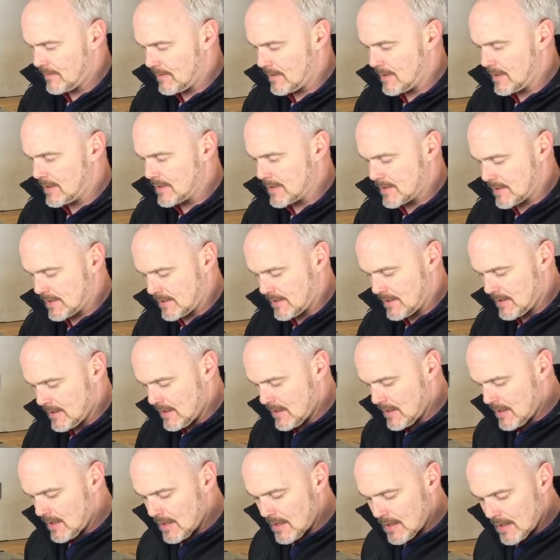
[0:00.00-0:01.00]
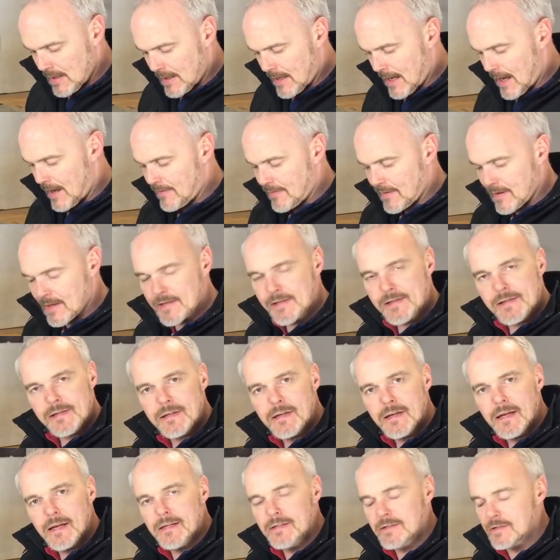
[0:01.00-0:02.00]
is get this
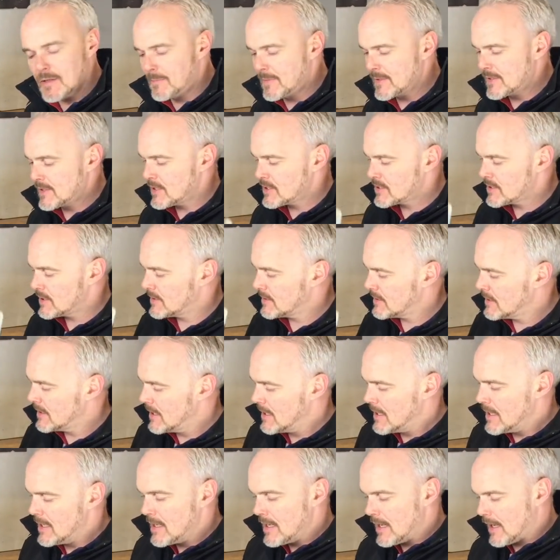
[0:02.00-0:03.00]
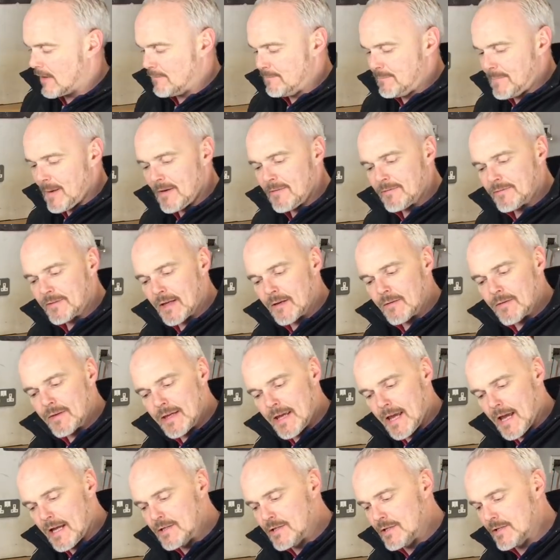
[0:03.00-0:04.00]
into a position. I've buffed out
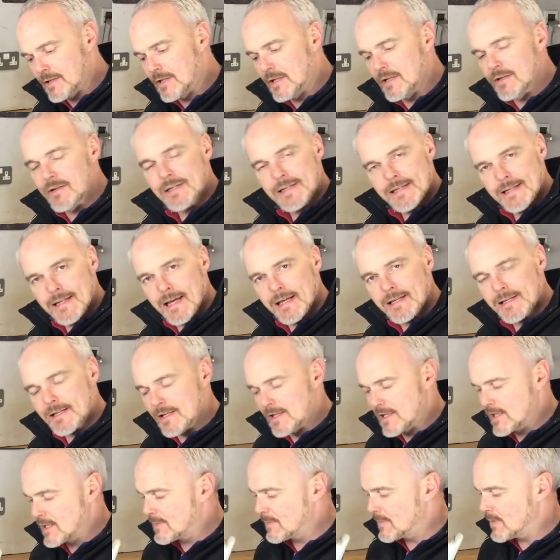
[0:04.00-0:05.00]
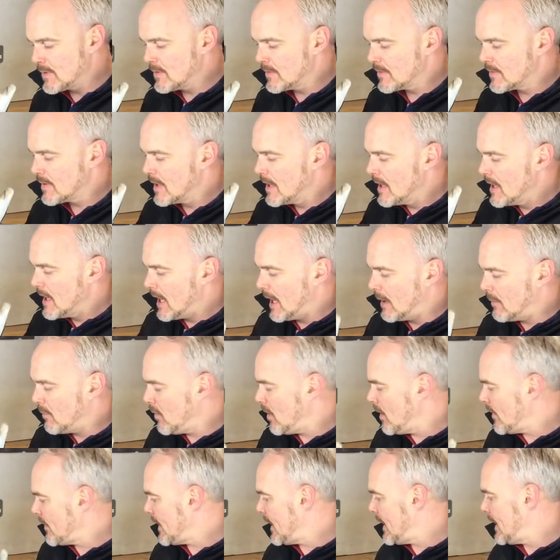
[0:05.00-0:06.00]
the edges here, it's nice and smooth. And
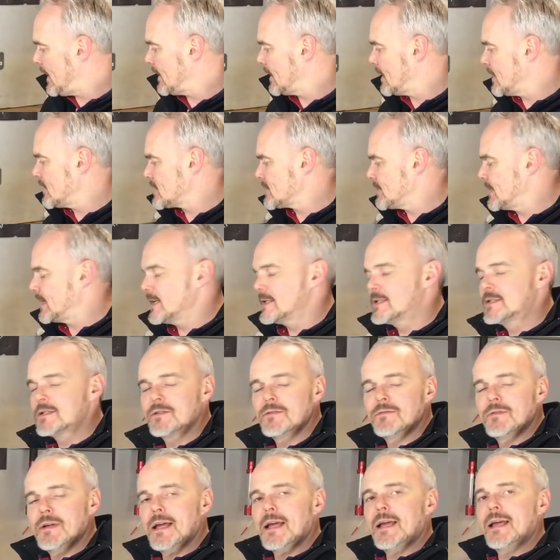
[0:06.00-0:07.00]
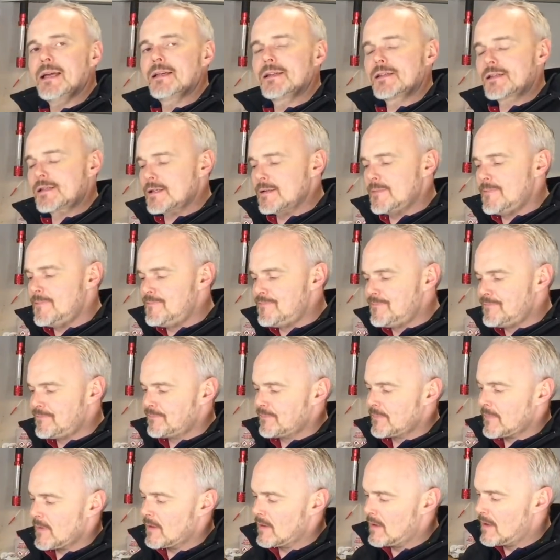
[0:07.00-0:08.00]
what that allows me to do is
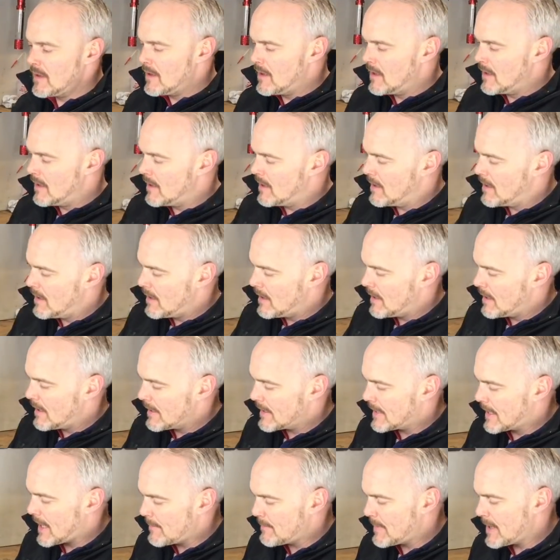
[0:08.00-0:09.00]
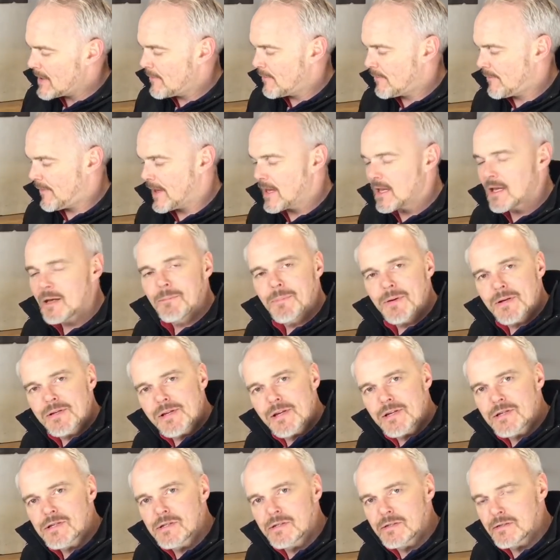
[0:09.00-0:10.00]
get my finger
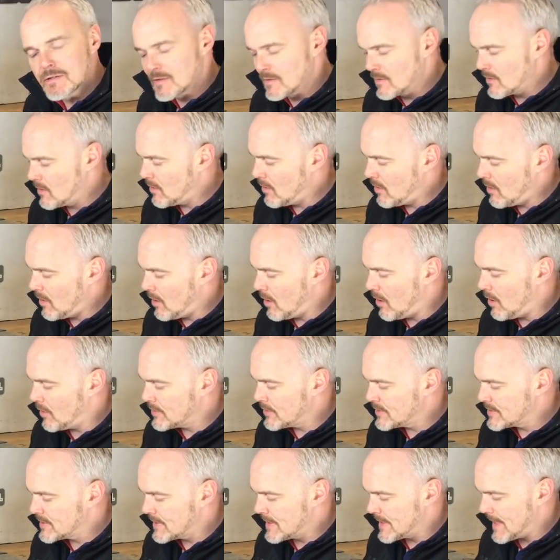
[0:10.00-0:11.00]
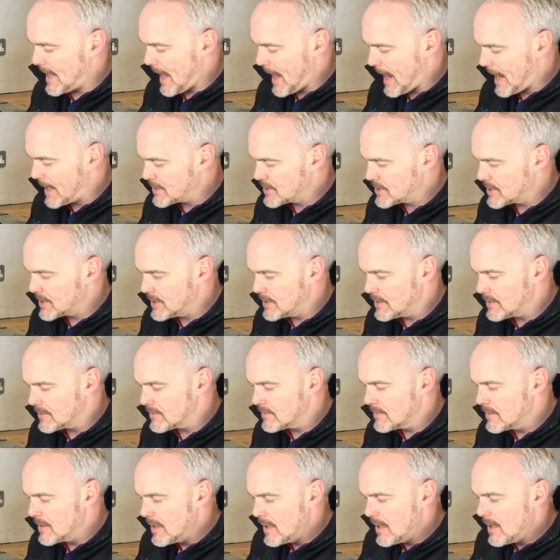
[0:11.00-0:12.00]
position onto the edge here,
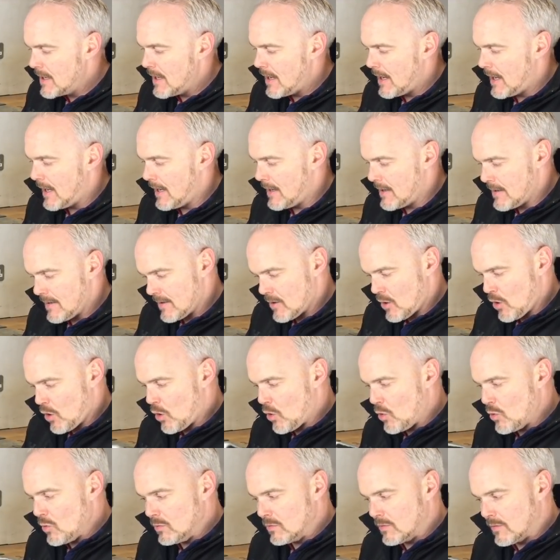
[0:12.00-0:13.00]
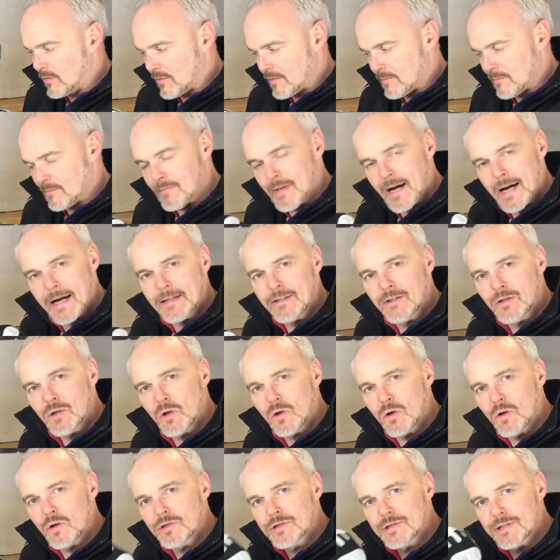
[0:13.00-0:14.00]
hold my
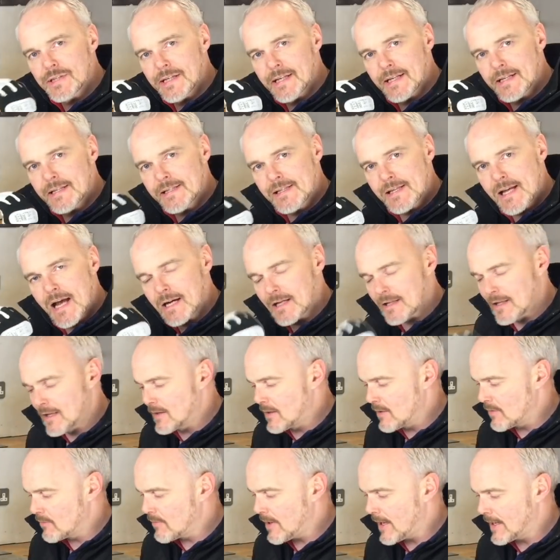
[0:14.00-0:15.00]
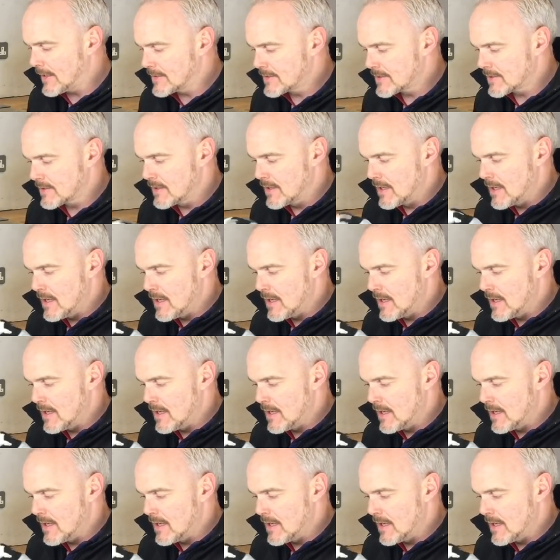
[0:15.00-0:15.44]
torch in exactly the right,